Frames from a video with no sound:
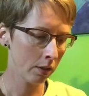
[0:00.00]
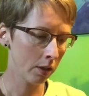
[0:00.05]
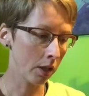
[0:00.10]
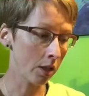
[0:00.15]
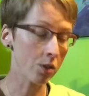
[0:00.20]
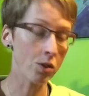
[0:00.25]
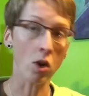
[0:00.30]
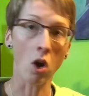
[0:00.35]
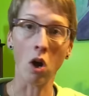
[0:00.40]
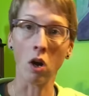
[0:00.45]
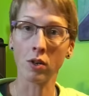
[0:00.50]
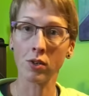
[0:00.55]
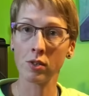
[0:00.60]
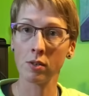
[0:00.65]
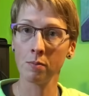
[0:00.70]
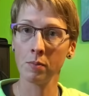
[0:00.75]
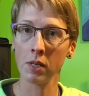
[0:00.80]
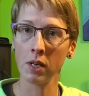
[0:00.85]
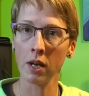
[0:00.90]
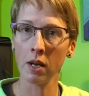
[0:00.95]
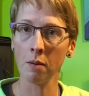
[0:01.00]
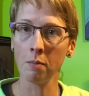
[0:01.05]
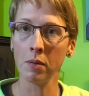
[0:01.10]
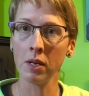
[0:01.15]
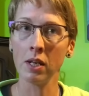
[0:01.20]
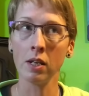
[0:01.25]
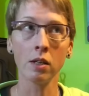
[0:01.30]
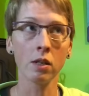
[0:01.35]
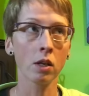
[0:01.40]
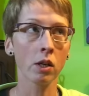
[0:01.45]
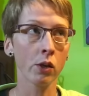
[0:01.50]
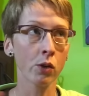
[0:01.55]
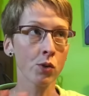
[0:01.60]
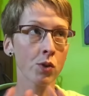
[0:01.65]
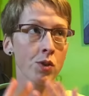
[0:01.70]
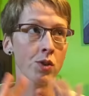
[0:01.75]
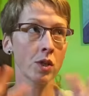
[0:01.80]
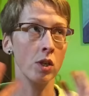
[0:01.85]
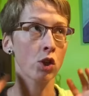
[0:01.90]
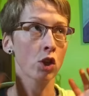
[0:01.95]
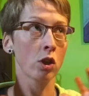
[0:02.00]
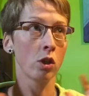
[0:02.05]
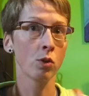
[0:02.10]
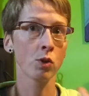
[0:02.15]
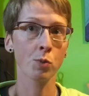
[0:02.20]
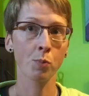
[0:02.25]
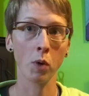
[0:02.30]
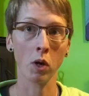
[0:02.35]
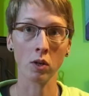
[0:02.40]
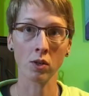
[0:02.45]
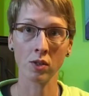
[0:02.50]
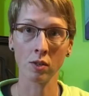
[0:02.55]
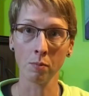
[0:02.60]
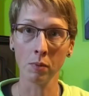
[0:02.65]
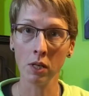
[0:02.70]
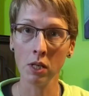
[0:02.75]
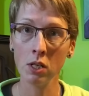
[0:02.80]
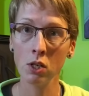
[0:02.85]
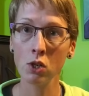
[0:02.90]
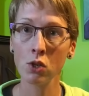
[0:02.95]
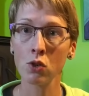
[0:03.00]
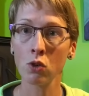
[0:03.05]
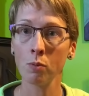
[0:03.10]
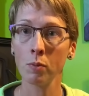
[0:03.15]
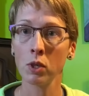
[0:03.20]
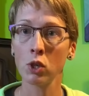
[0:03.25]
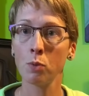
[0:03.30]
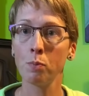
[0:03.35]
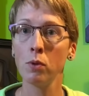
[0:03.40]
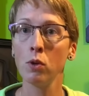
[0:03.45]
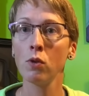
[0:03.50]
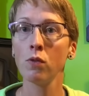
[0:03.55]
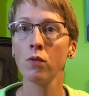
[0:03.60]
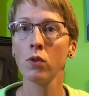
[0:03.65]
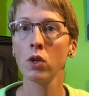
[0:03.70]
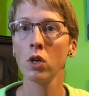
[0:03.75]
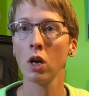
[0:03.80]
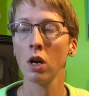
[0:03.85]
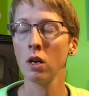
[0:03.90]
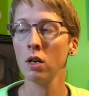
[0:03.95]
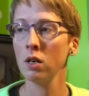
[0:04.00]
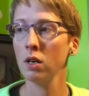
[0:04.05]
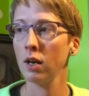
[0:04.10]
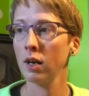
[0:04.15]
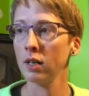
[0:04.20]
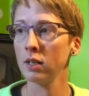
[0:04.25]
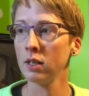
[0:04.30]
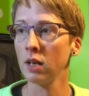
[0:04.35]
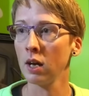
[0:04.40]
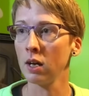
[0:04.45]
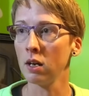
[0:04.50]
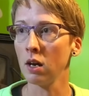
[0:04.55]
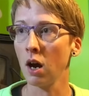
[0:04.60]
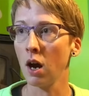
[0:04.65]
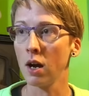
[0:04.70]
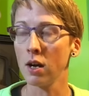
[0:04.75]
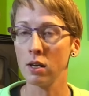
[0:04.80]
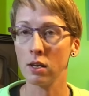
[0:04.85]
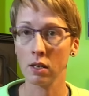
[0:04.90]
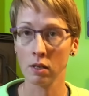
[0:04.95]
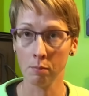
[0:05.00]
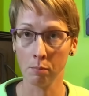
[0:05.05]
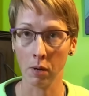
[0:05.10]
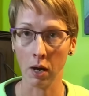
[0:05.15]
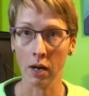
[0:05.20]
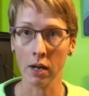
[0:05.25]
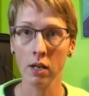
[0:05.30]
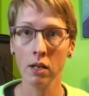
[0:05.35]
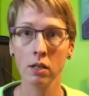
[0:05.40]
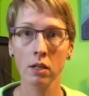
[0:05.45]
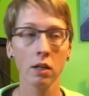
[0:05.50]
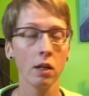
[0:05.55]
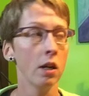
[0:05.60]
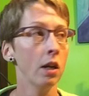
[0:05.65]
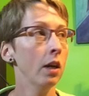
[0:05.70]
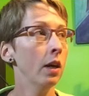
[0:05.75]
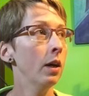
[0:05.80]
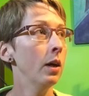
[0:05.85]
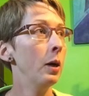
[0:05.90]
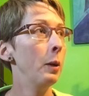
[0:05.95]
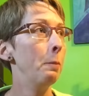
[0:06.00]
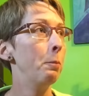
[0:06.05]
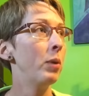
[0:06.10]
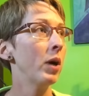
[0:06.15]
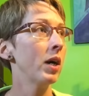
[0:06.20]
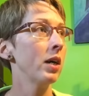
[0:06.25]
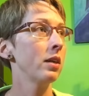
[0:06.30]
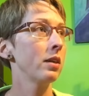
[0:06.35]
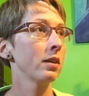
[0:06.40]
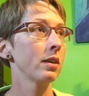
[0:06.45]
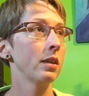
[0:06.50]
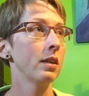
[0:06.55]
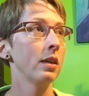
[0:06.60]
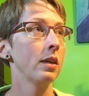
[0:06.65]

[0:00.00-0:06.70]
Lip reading: It is awesome that I am in such close proximity to so much beautiful yarn and that I can buy it, but